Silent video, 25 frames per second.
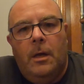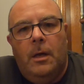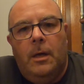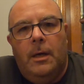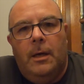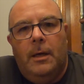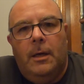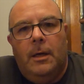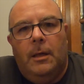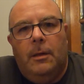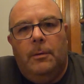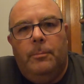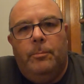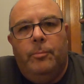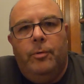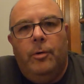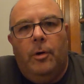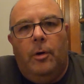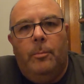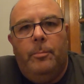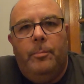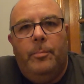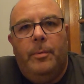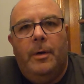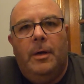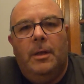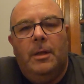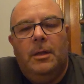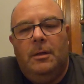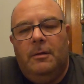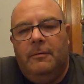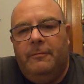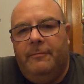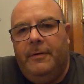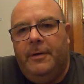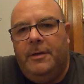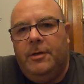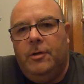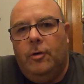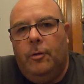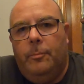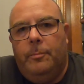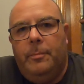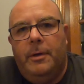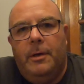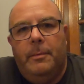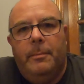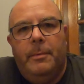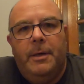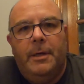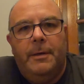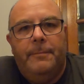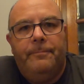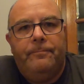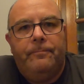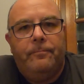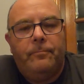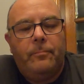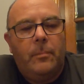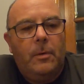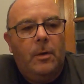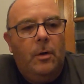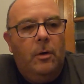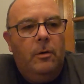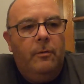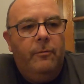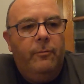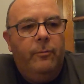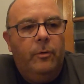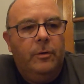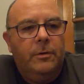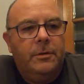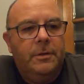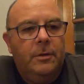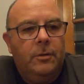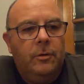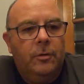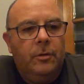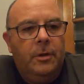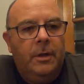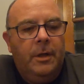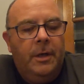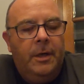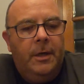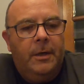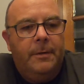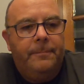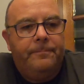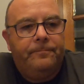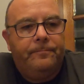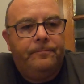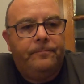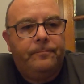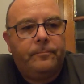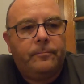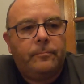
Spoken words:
I'll pop a little video up in a minute of what it looked like,